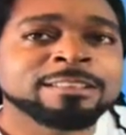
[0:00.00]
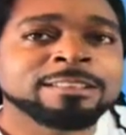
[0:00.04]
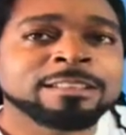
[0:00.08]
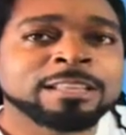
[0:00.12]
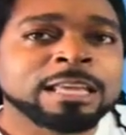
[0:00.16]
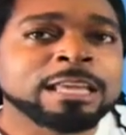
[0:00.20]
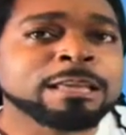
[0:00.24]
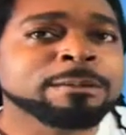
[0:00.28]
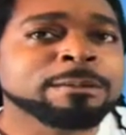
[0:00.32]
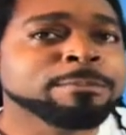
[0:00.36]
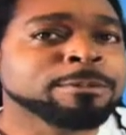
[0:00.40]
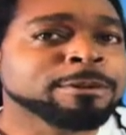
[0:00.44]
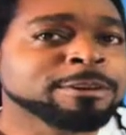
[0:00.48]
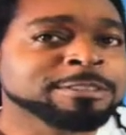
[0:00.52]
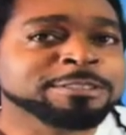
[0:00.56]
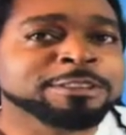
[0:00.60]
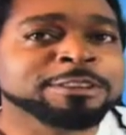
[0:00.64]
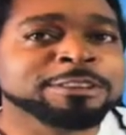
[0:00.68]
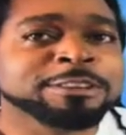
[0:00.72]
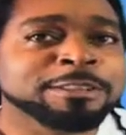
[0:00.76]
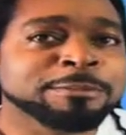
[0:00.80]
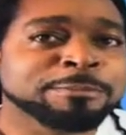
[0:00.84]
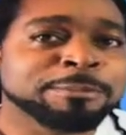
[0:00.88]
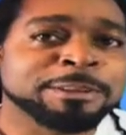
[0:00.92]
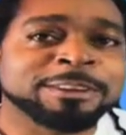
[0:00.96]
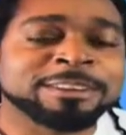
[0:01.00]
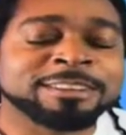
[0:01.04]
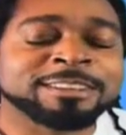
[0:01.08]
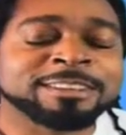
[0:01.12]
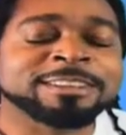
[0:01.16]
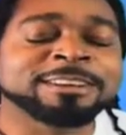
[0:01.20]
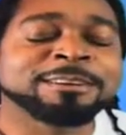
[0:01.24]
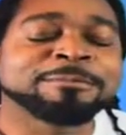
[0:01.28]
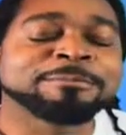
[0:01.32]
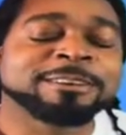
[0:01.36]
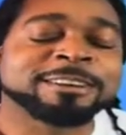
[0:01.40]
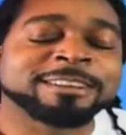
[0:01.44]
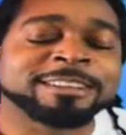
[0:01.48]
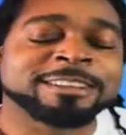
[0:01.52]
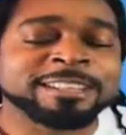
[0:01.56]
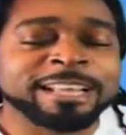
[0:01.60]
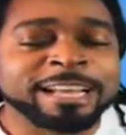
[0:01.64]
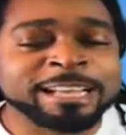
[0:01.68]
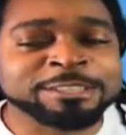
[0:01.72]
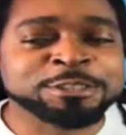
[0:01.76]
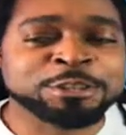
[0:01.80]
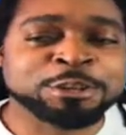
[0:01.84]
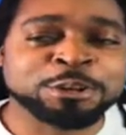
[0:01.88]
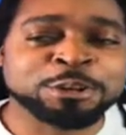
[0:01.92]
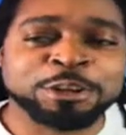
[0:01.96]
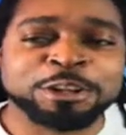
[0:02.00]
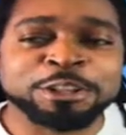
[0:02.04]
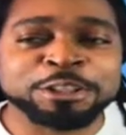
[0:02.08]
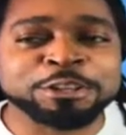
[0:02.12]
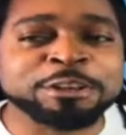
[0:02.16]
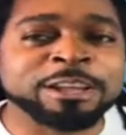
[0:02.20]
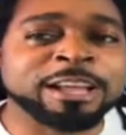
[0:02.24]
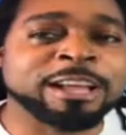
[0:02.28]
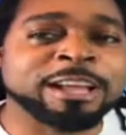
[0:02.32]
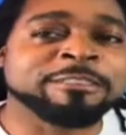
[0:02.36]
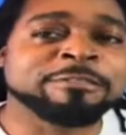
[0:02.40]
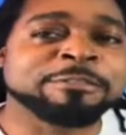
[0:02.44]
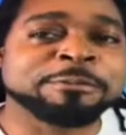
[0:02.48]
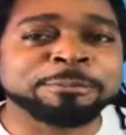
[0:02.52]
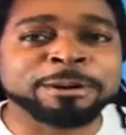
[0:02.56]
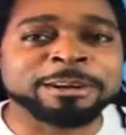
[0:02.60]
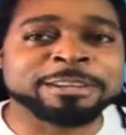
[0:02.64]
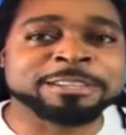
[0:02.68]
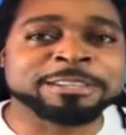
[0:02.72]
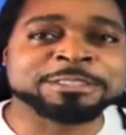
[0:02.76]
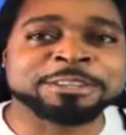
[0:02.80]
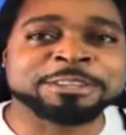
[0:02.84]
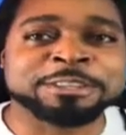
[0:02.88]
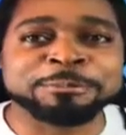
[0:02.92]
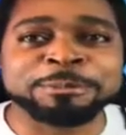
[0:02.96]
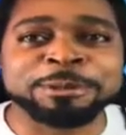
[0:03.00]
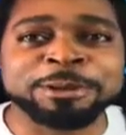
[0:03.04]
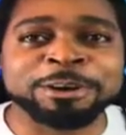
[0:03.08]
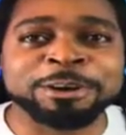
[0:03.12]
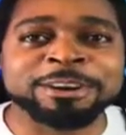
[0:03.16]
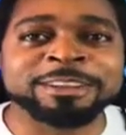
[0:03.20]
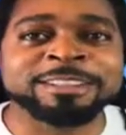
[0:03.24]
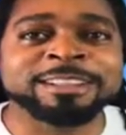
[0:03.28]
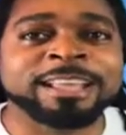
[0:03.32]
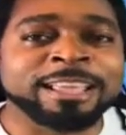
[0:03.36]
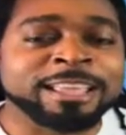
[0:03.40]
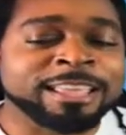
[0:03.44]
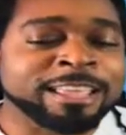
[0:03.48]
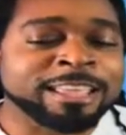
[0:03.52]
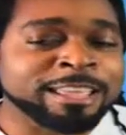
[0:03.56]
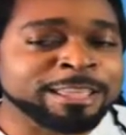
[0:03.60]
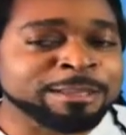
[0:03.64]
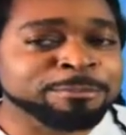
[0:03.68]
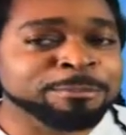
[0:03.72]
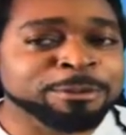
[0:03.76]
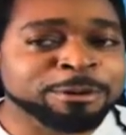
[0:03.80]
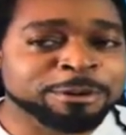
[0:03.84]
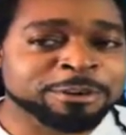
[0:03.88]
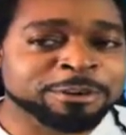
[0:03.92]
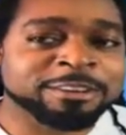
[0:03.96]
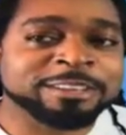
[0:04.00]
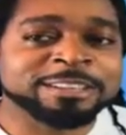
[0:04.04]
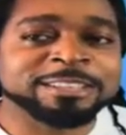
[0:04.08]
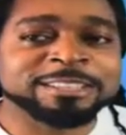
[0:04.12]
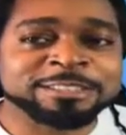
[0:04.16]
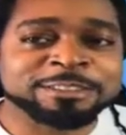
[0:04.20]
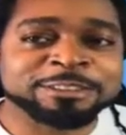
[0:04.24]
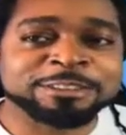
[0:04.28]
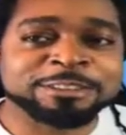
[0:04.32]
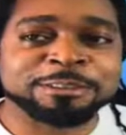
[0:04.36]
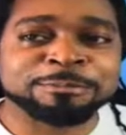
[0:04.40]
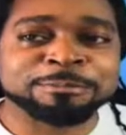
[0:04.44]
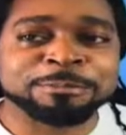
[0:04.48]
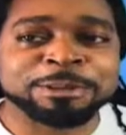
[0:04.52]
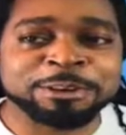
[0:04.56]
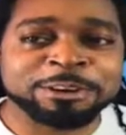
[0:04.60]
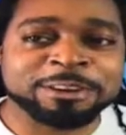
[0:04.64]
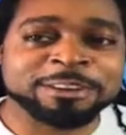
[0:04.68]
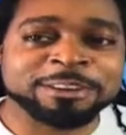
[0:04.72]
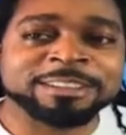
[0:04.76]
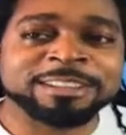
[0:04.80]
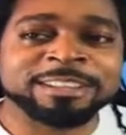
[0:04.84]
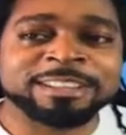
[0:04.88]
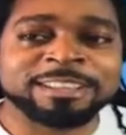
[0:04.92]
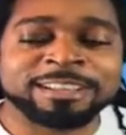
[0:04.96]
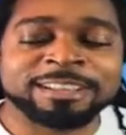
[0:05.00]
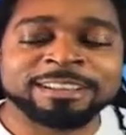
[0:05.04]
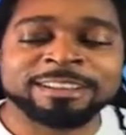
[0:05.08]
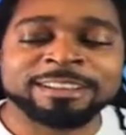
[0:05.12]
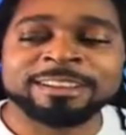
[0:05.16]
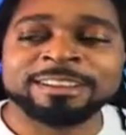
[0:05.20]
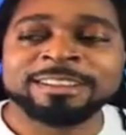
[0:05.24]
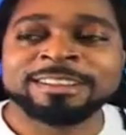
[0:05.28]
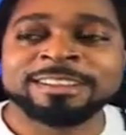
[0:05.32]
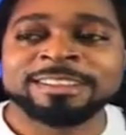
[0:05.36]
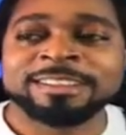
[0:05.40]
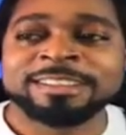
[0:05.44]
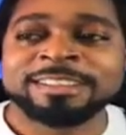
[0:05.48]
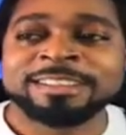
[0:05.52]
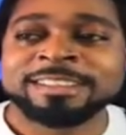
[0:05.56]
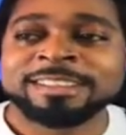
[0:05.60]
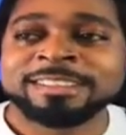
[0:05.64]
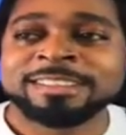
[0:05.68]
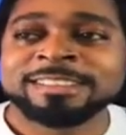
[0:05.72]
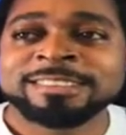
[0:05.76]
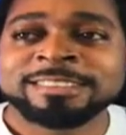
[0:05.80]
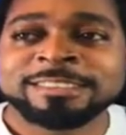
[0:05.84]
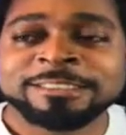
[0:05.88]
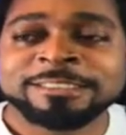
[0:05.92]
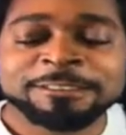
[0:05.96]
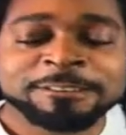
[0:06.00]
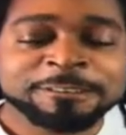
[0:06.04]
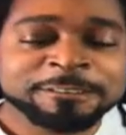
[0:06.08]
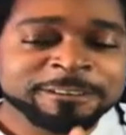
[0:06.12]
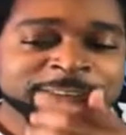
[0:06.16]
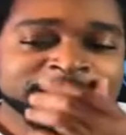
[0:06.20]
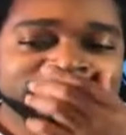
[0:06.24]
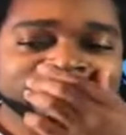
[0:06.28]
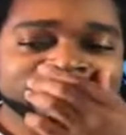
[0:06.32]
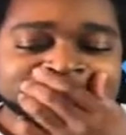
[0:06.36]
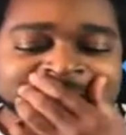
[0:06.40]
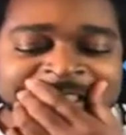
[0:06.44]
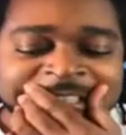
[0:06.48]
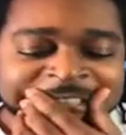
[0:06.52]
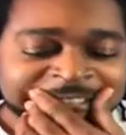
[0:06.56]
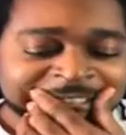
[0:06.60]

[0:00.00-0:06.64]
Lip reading: Ebo is going to be on. Come on. I told you everybody's going to be on there. Ebo okay. is going to be on there. Who else?